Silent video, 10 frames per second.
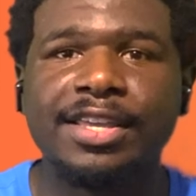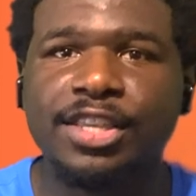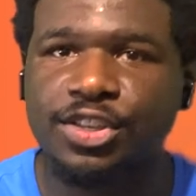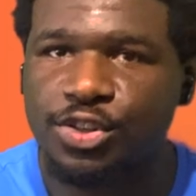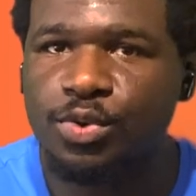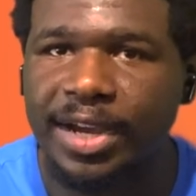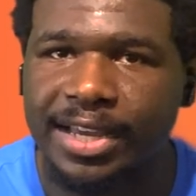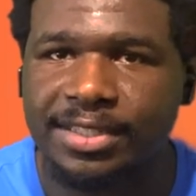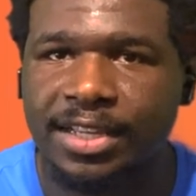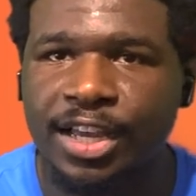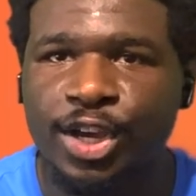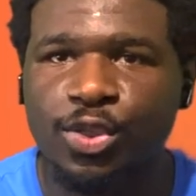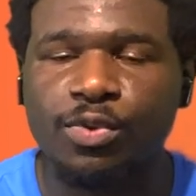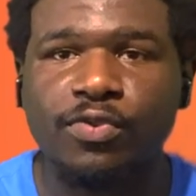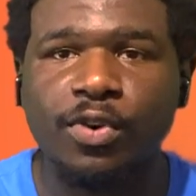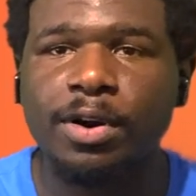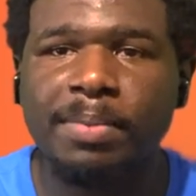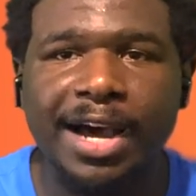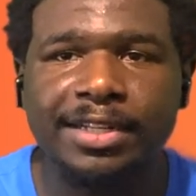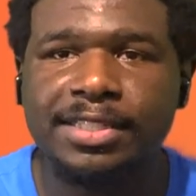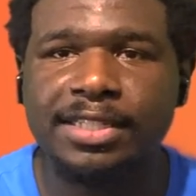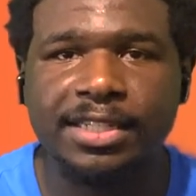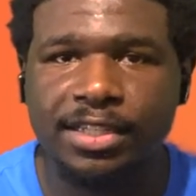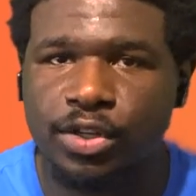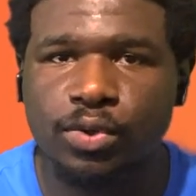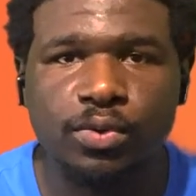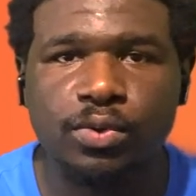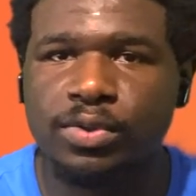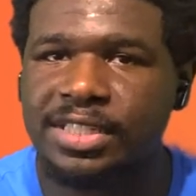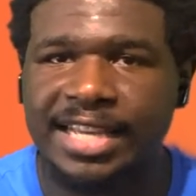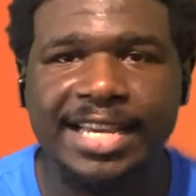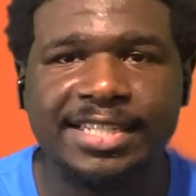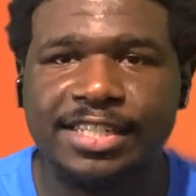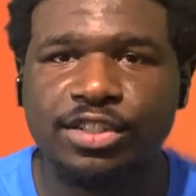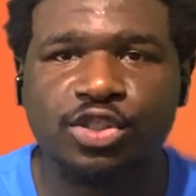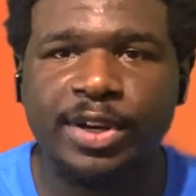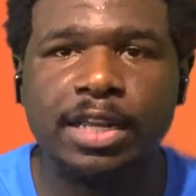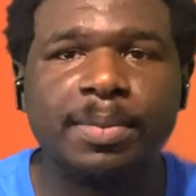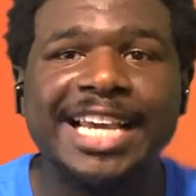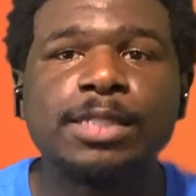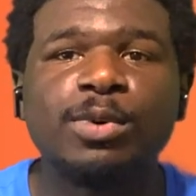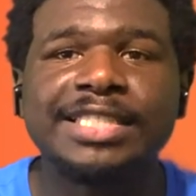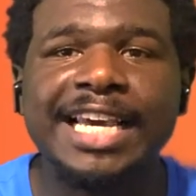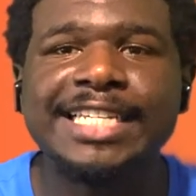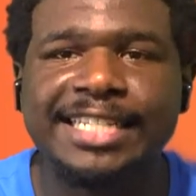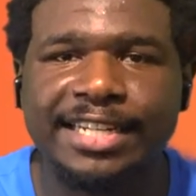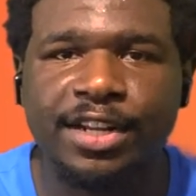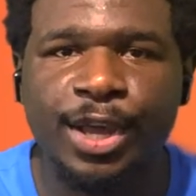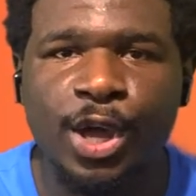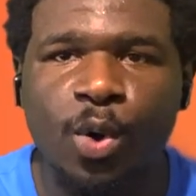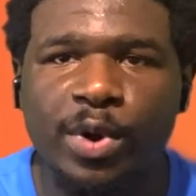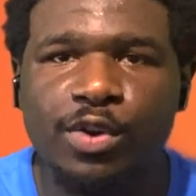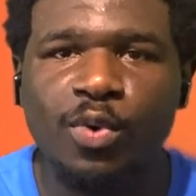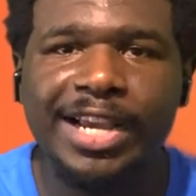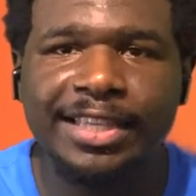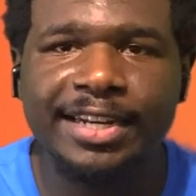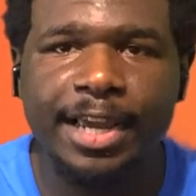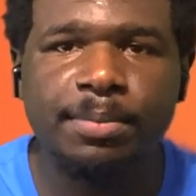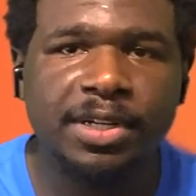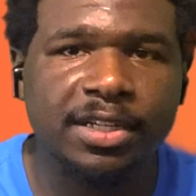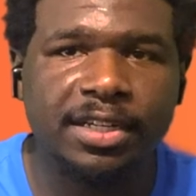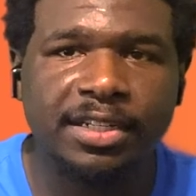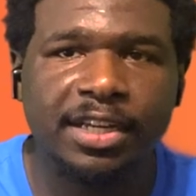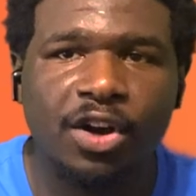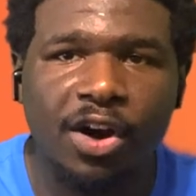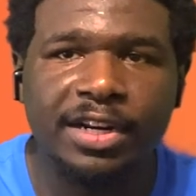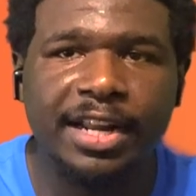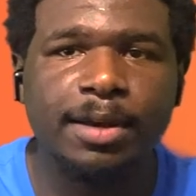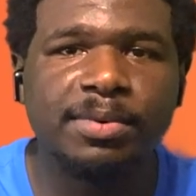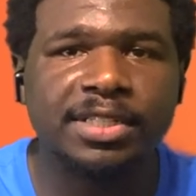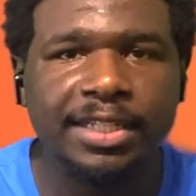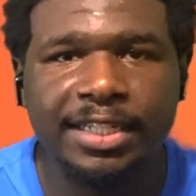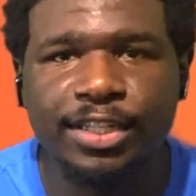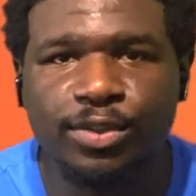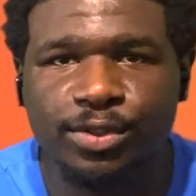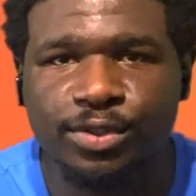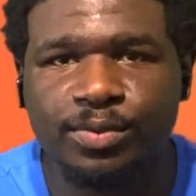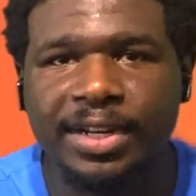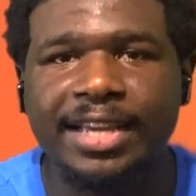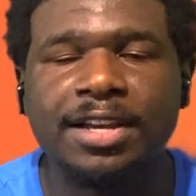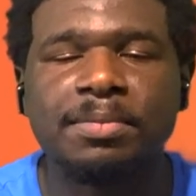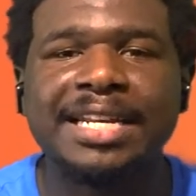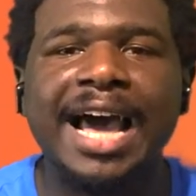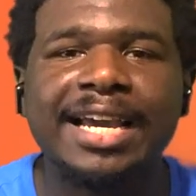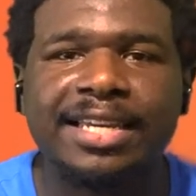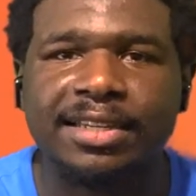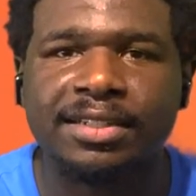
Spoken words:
the U.S. Through foreign policy, coups, sanctions, or straight up exploitation. We wreck the neighborhood, then call the neighbors illegals when they come knocking.